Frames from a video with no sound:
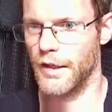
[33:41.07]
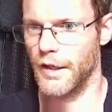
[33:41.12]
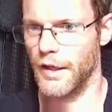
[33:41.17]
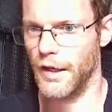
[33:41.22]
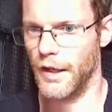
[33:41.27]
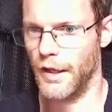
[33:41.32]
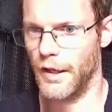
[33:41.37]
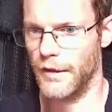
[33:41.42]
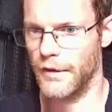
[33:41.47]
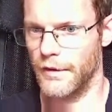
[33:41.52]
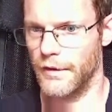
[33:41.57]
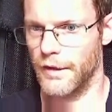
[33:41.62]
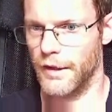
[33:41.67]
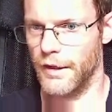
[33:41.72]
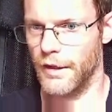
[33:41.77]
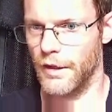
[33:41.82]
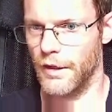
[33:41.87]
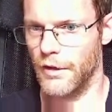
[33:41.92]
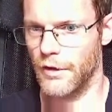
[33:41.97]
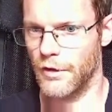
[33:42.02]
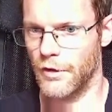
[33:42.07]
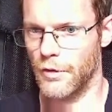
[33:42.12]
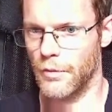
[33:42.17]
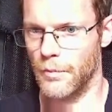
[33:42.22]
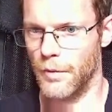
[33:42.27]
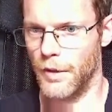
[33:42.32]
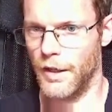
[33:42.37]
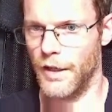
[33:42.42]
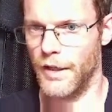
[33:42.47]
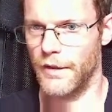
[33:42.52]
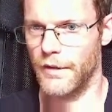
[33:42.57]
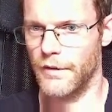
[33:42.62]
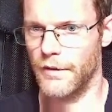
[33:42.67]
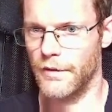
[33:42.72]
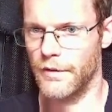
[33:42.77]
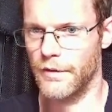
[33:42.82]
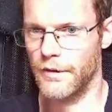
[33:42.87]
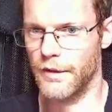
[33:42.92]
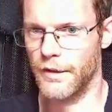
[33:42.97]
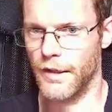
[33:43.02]
and they are
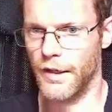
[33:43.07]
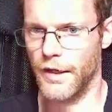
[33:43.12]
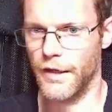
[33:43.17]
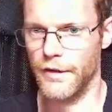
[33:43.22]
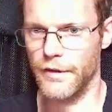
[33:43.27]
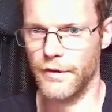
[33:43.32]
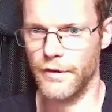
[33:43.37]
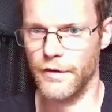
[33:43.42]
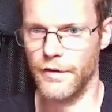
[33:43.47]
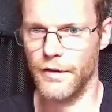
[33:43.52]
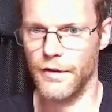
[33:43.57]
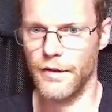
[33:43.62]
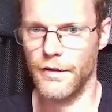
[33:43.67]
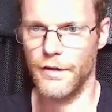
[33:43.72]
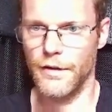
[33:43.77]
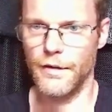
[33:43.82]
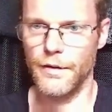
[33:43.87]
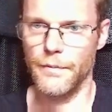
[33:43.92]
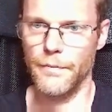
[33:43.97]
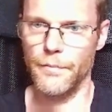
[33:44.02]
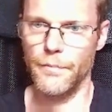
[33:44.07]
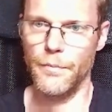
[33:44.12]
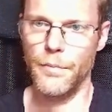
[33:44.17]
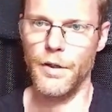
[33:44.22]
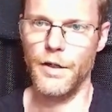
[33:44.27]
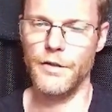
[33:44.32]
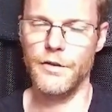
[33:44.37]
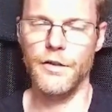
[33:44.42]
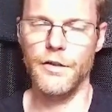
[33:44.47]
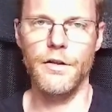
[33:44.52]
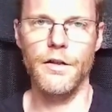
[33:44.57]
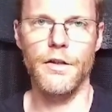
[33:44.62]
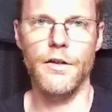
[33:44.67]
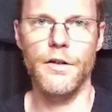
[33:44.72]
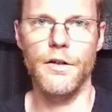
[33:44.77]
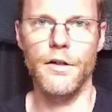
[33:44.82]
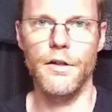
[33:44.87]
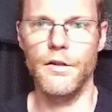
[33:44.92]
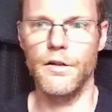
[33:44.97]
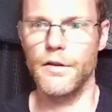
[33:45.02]
combined again. Particle
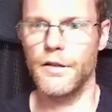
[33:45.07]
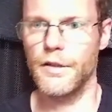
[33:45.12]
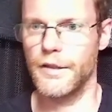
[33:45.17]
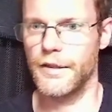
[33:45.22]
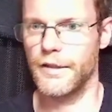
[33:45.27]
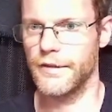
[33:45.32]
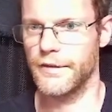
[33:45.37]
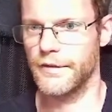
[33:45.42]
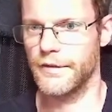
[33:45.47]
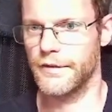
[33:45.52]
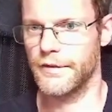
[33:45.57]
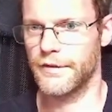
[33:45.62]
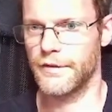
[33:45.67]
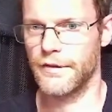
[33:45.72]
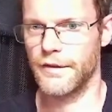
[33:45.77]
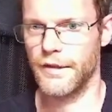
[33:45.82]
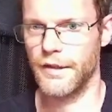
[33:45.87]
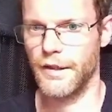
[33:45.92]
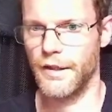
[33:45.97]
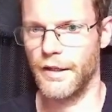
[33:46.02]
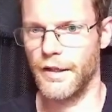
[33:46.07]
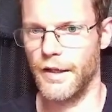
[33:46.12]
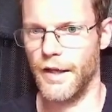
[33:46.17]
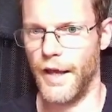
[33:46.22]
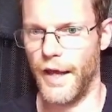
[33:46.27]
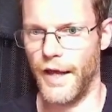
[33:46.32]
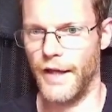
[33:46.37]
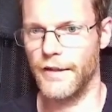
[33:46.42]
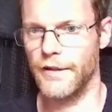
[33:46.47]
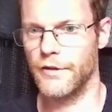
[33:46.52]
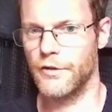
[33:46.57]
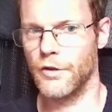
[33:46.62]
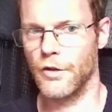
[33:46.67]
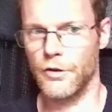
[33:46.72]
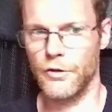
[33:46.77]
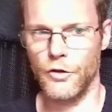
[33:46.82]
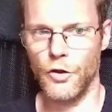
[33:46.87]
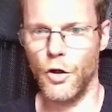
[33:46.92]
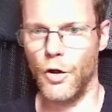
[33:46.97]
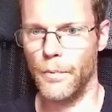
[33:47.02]
color is added on
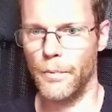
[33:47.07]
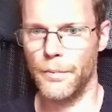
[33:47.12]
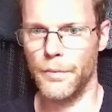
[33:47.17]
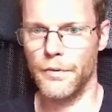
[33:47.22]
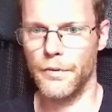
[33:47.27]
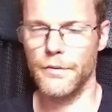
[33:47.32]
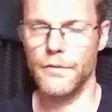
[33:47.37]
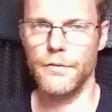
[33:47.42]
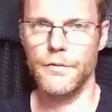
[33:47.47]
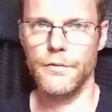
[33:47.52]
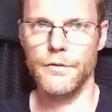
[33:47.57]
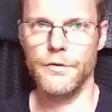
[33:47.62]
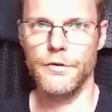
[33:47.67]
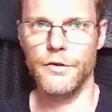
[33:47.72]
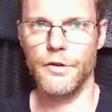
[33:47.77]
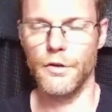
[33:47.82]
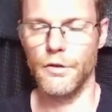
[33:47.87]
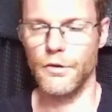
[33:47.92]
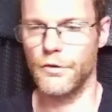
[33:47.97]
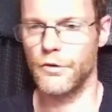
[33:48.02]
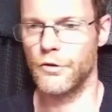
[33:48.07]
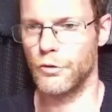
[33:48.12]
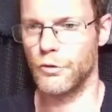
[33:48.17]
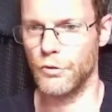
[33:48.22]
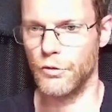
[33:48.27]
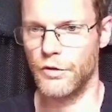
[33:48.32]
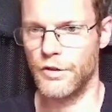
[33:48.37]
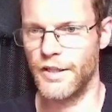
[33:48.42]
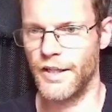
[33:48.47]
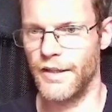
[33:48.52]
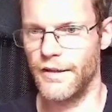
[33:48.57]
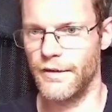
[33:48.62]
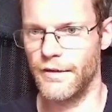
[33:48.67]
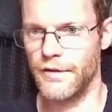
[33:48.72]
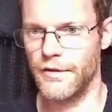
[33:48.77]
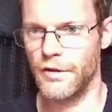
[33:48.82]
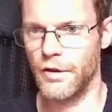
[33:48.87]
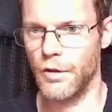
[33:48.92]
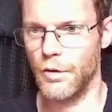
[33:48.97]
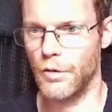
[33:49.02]
top, so to tint
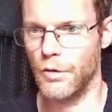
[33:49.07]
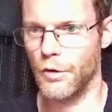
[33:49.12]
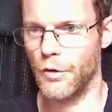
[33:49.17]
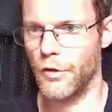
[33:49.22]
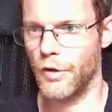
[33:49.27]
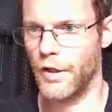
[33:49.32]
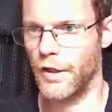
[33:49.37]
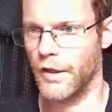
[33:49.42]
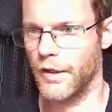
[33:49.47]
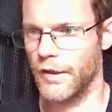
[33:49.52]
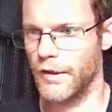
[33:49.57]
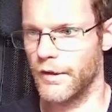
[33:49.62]
the whole thing.